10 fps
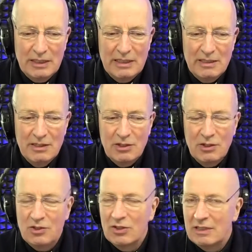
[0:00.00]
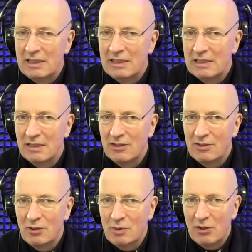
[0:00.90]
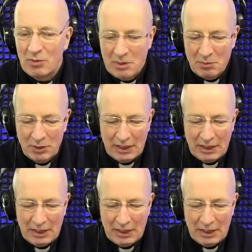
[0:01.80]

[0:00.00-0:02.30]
Aid to the Church in Need, as you may remember,